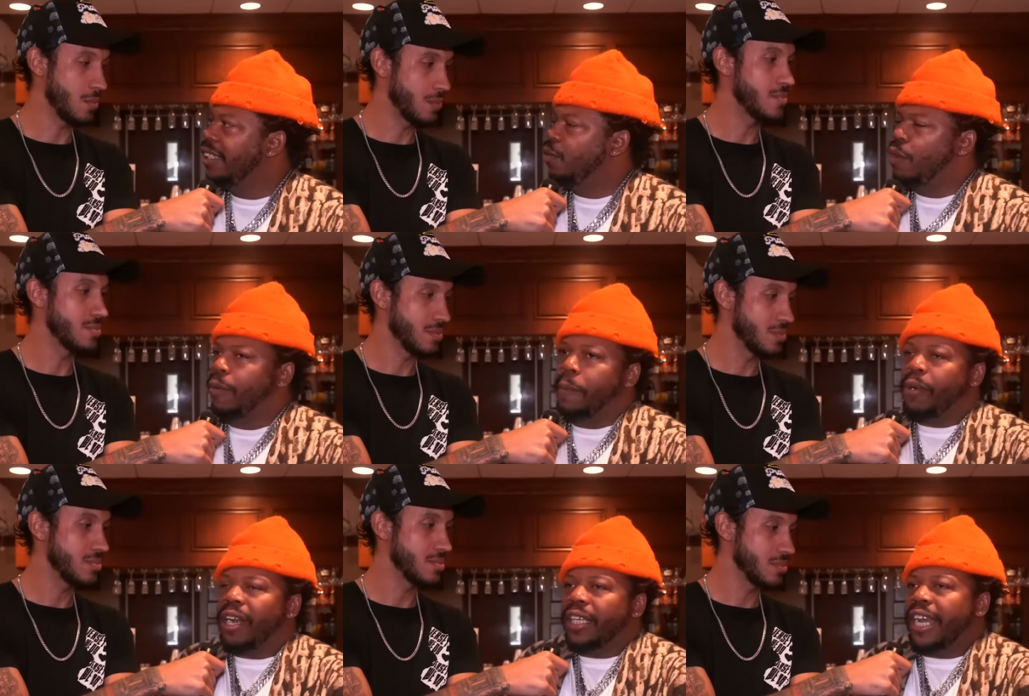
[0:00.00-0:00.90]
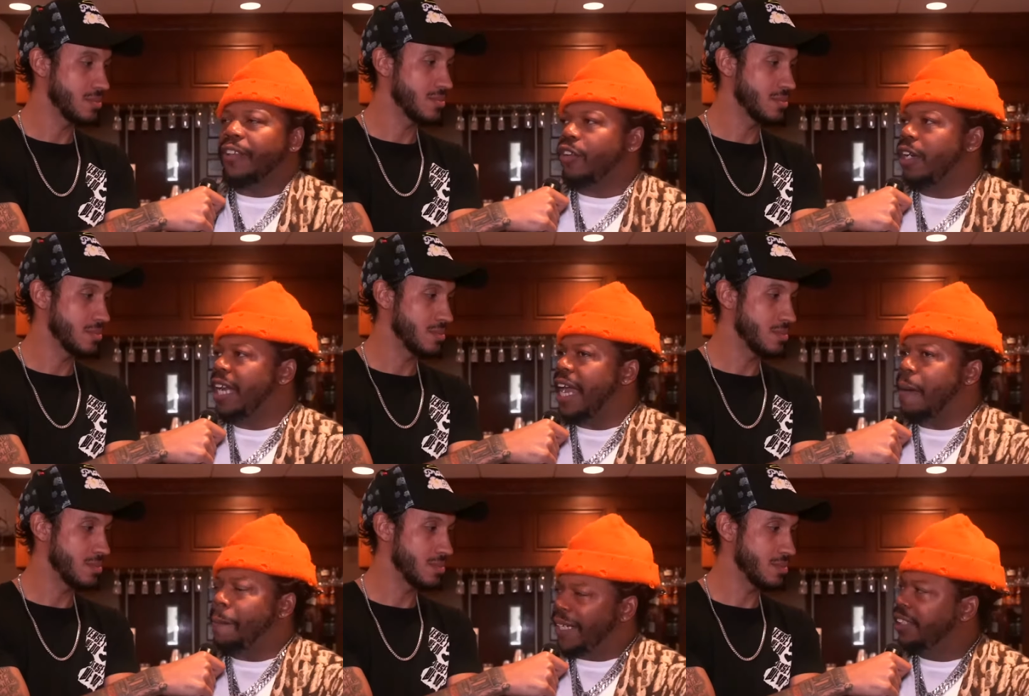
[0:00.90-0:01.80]
Speaker 1: where we brought together like
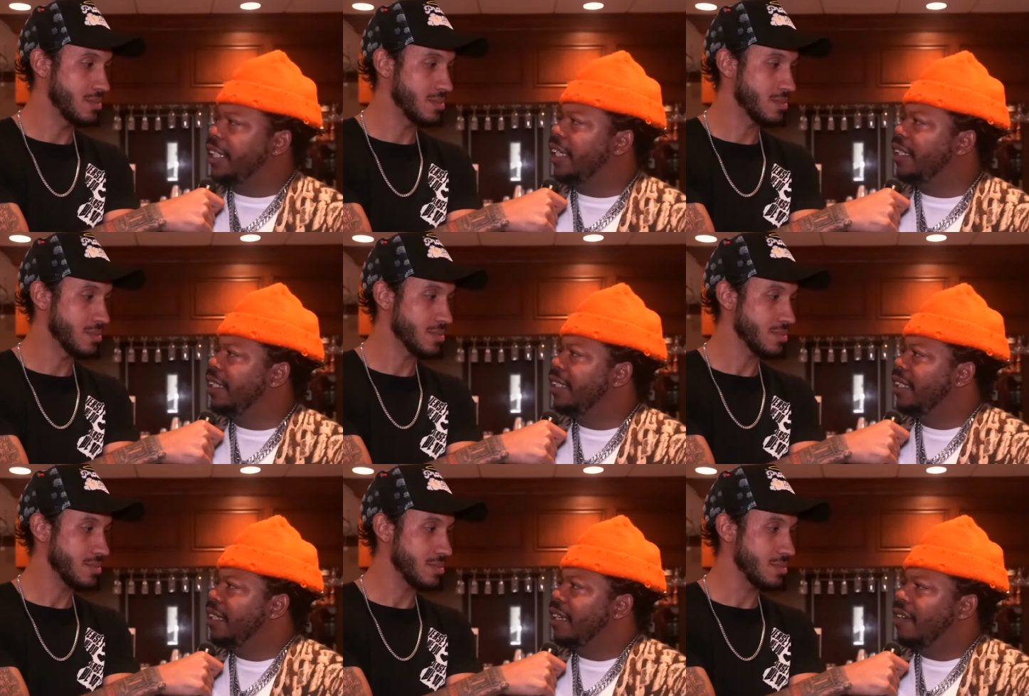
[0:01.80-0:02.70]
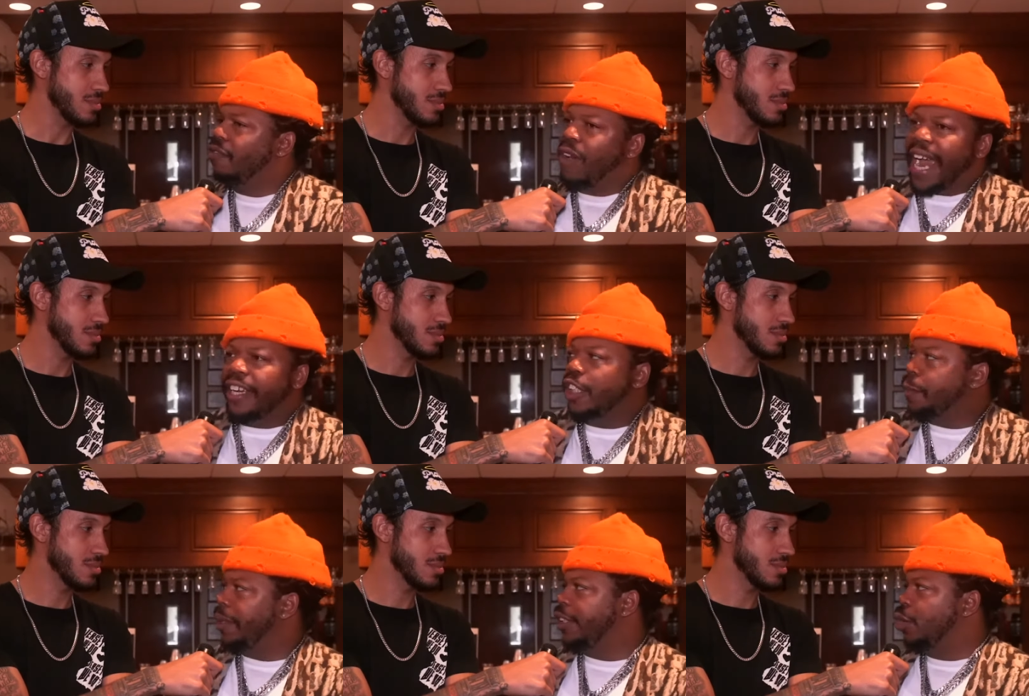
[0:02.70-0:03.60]
a bunch of writers,
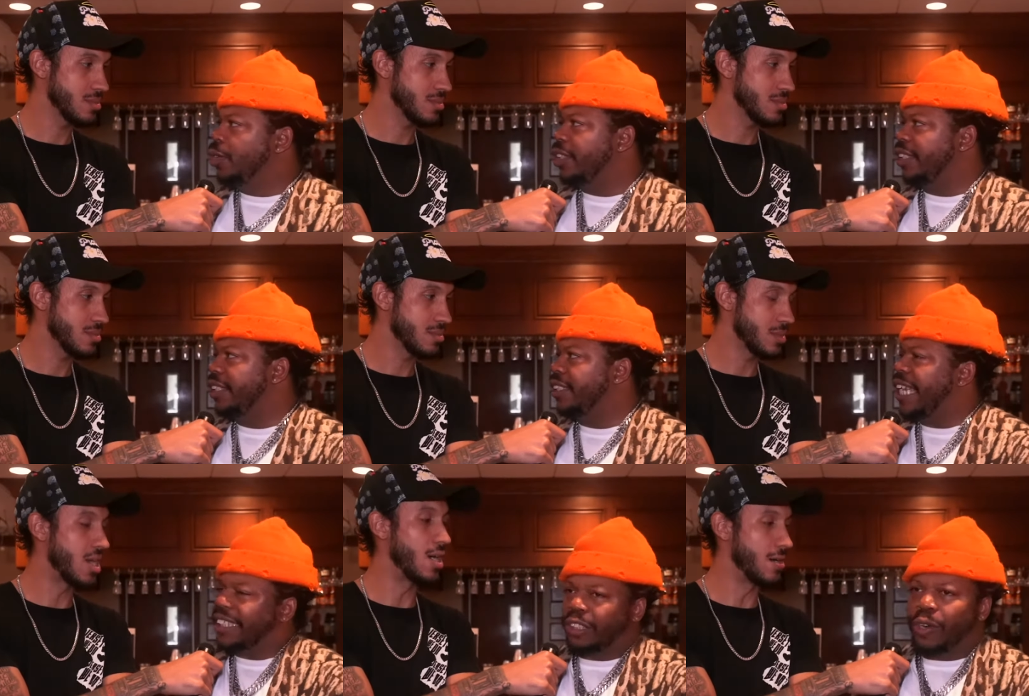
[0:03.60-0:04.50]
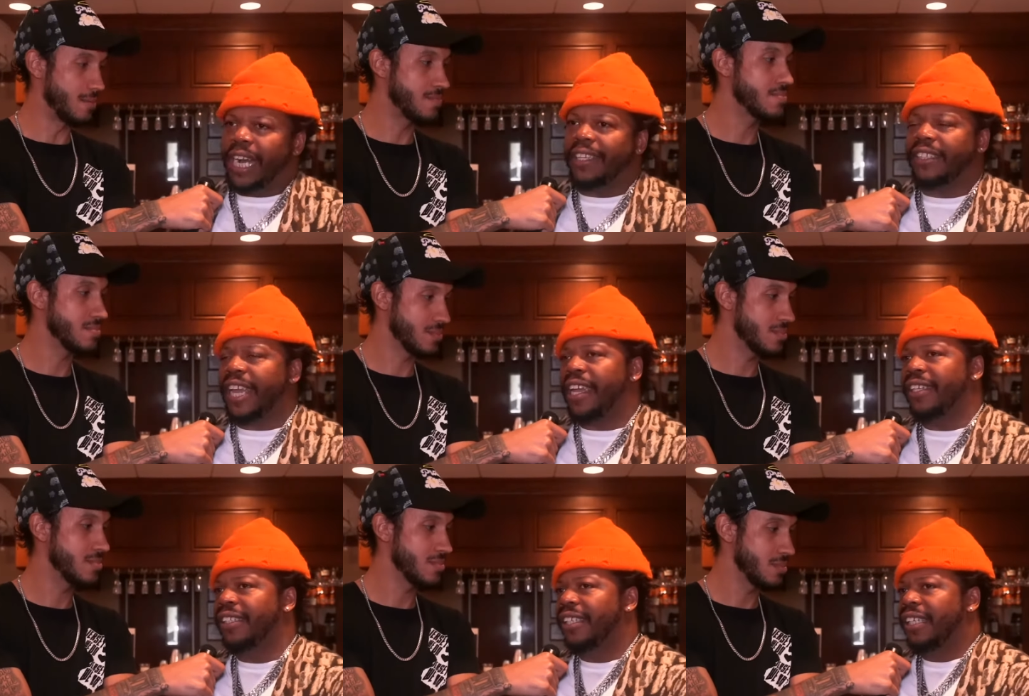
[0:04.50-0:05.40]
producers that's doing their
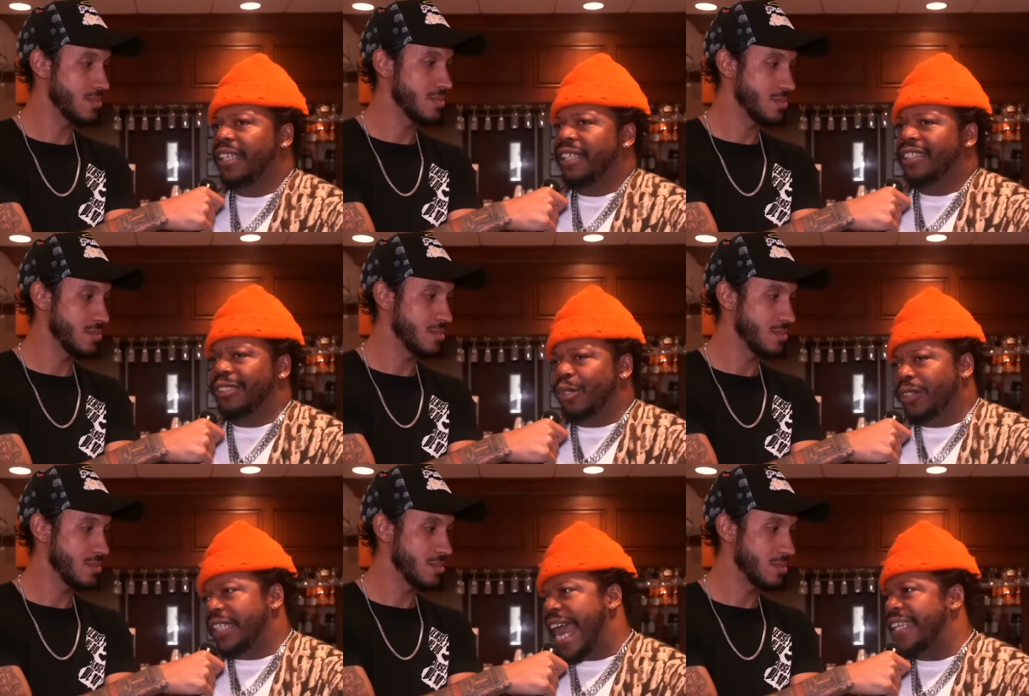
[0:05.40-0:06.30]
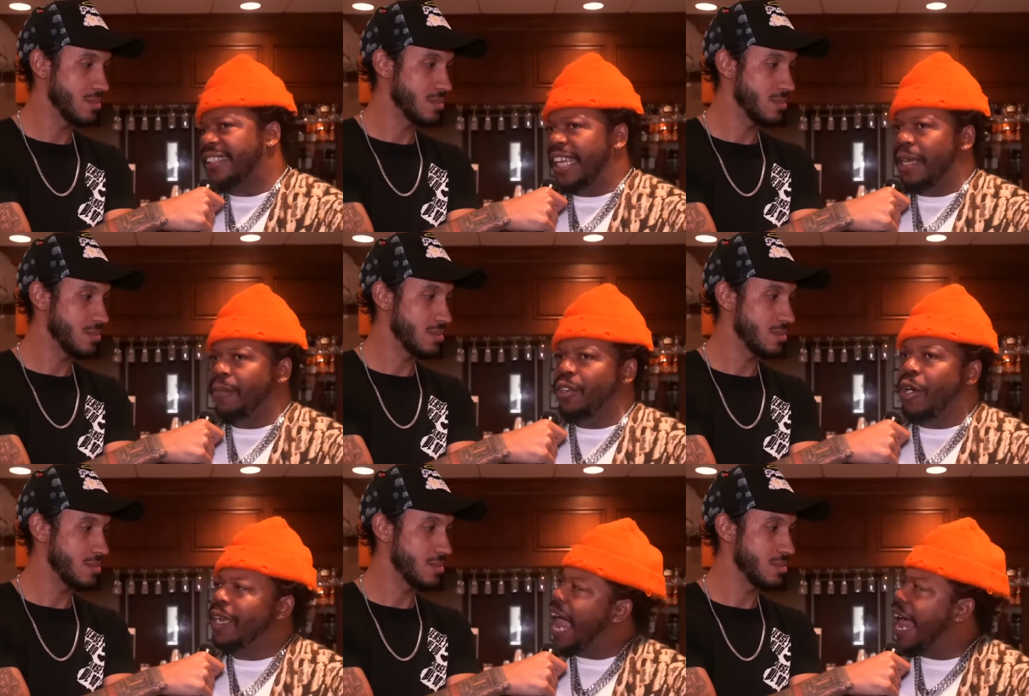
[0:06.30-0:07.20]
thing. Salute to that team. You
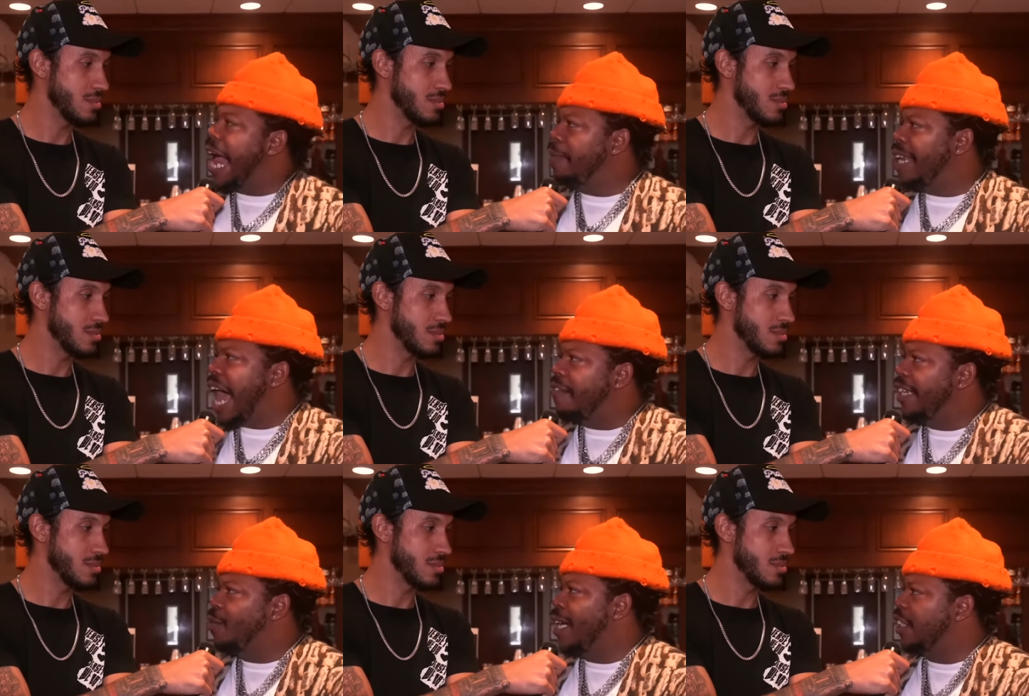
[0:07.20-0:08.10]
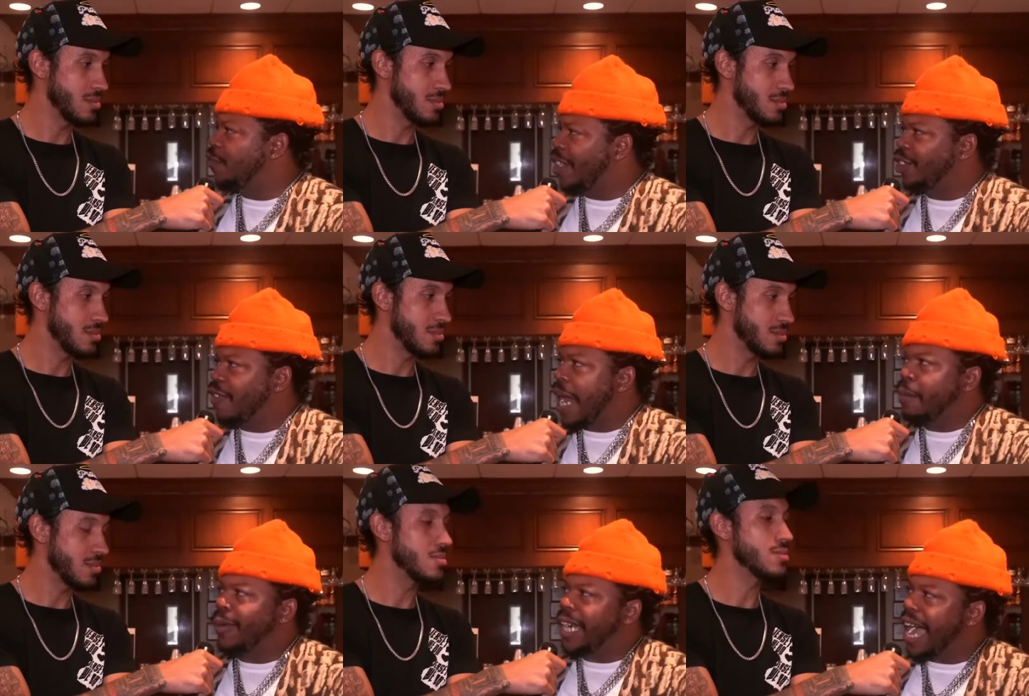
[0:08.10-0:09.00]
know, we got Ab Lava. He won his first
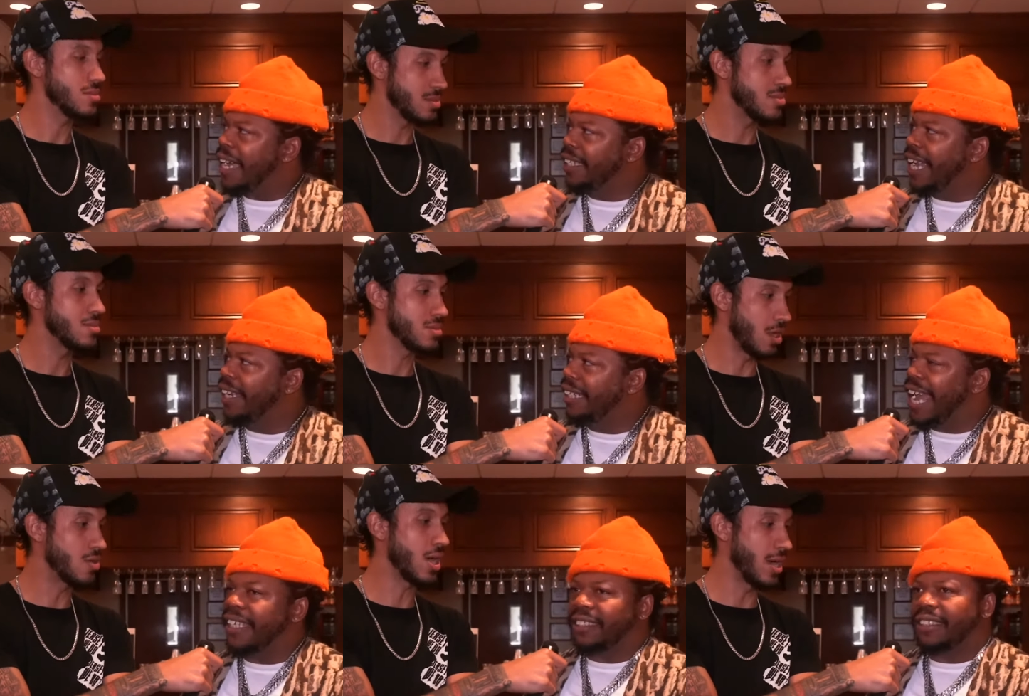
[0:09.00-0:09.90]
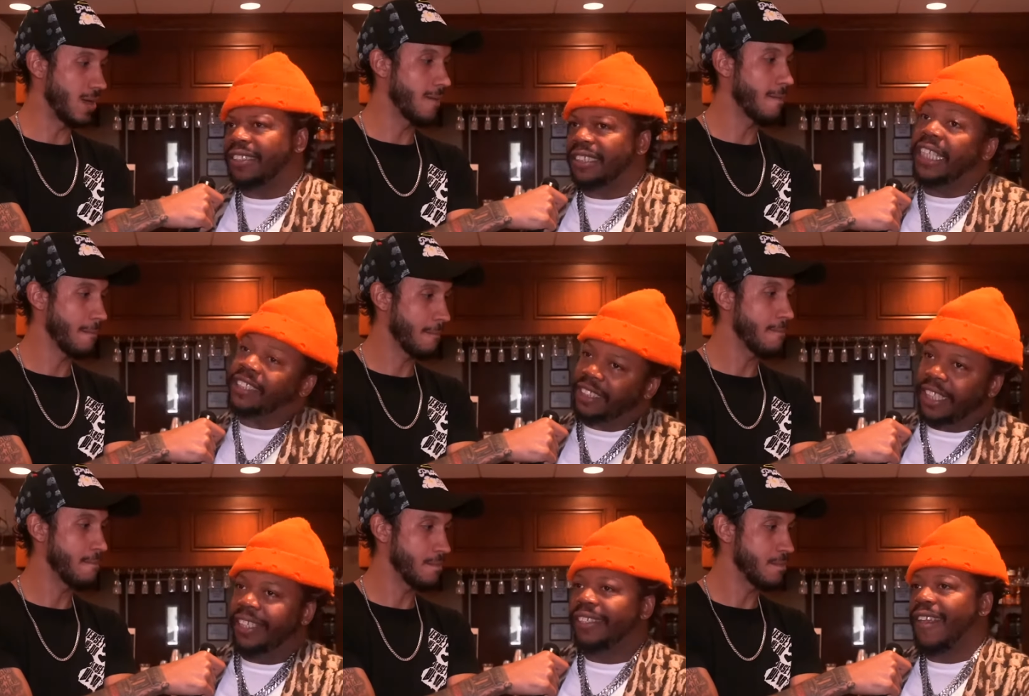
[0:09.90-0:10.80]
Grammy with Kanye last okay. this year,